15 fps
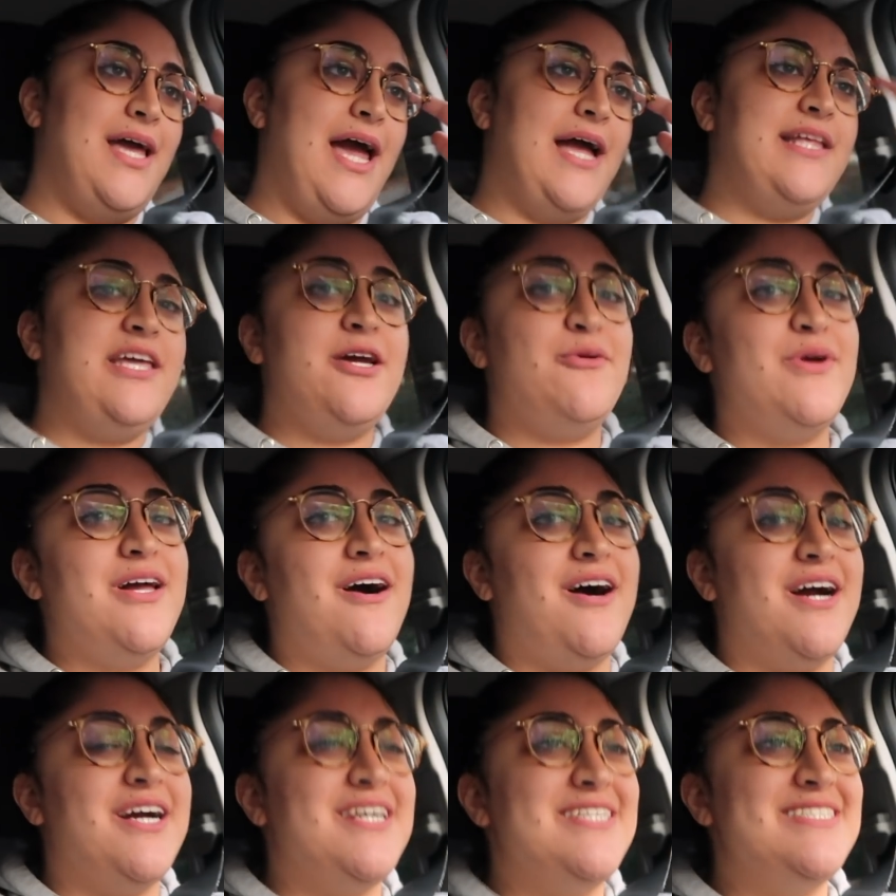And here we
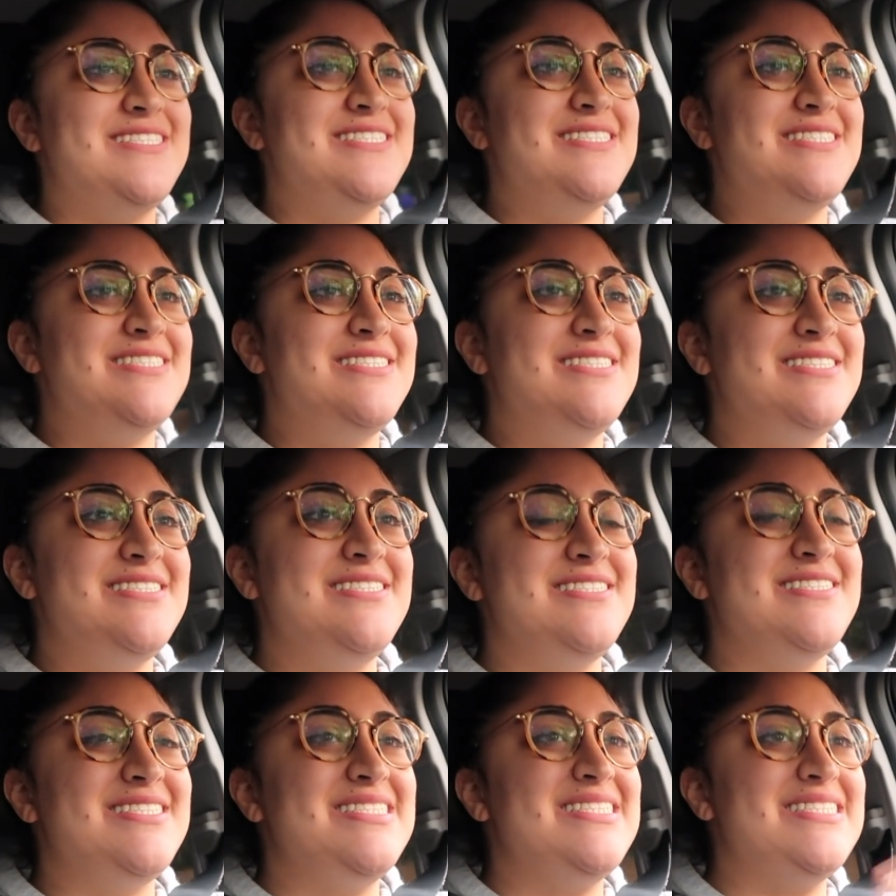are.
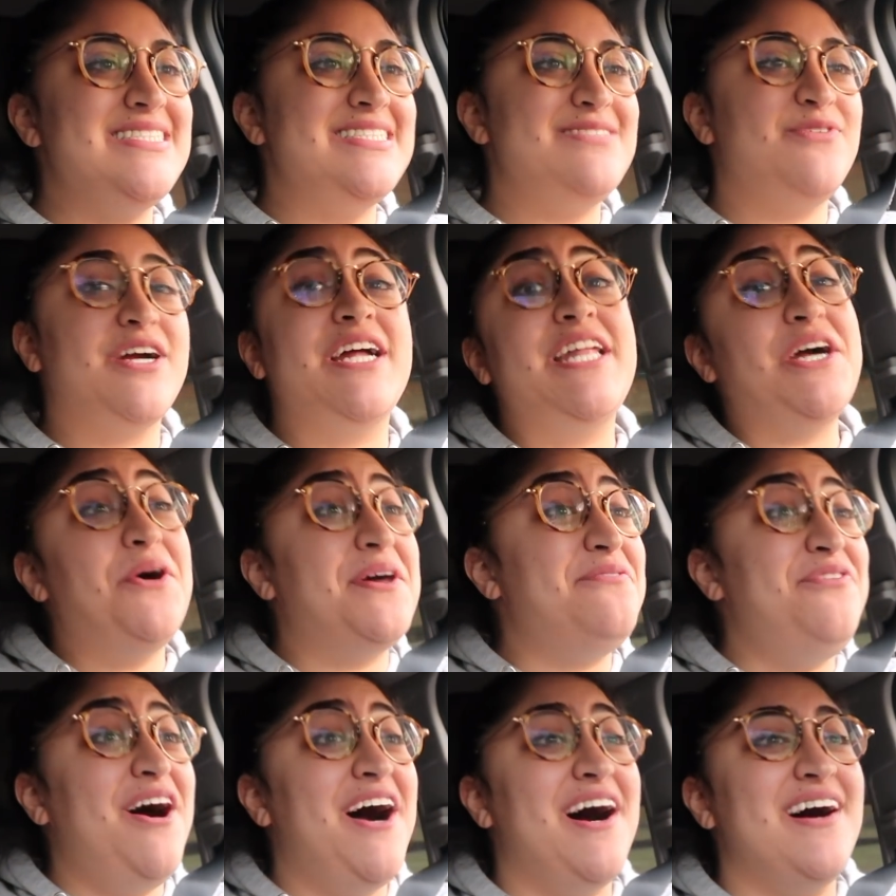We're gonna go get
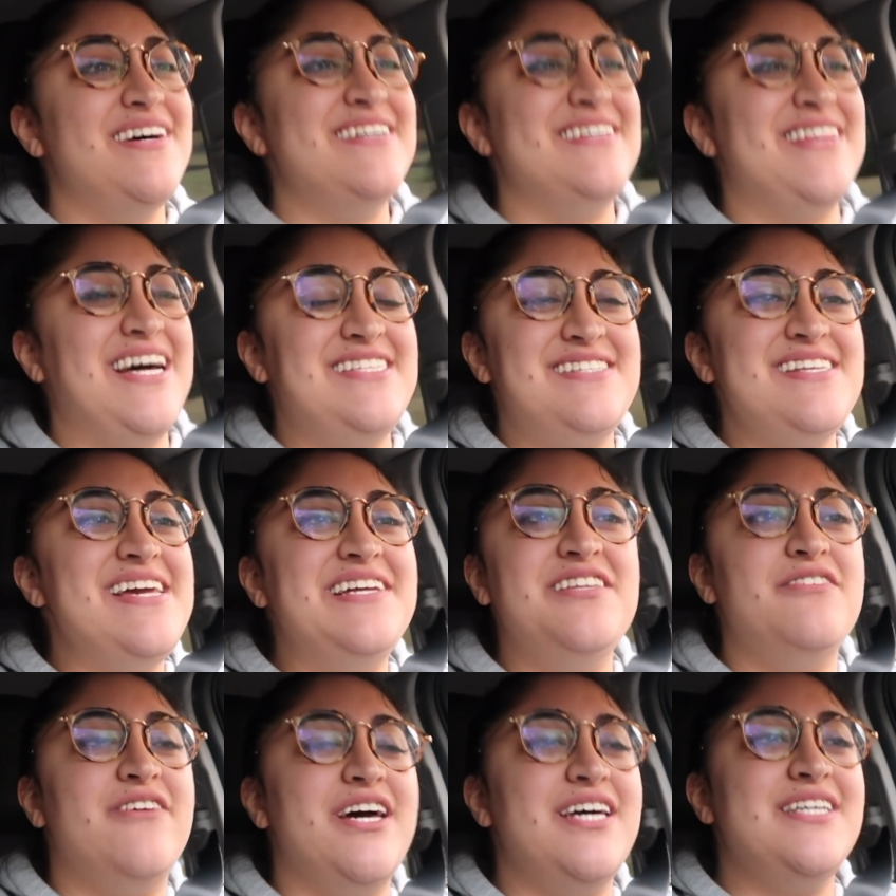pho. That's the end
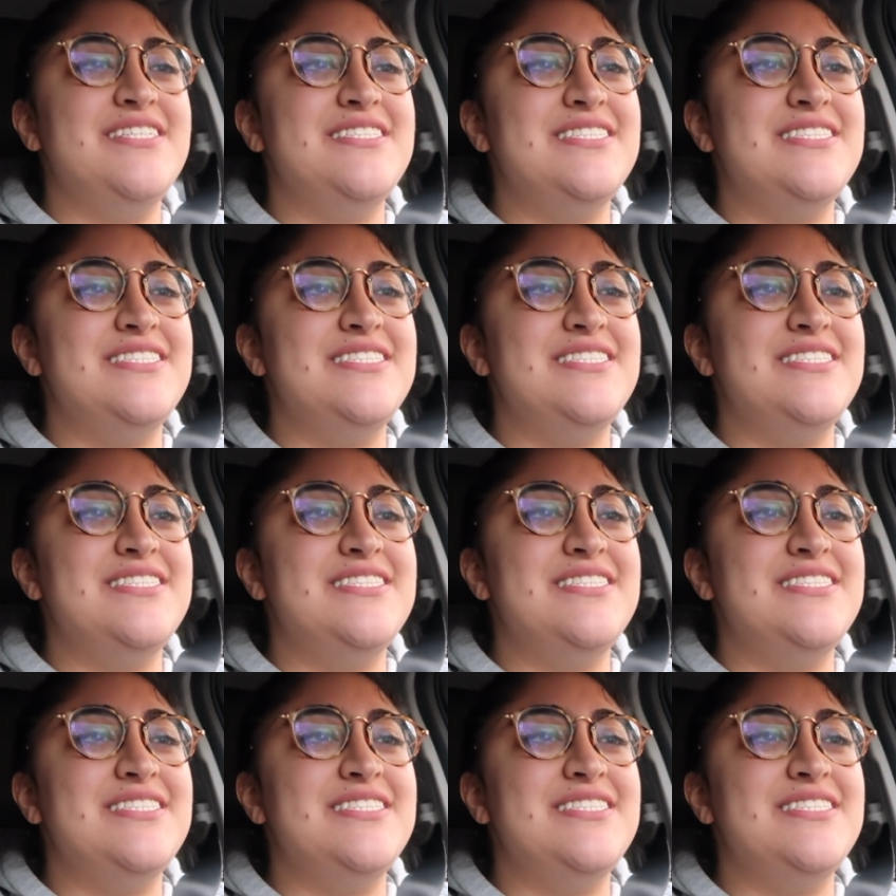of it.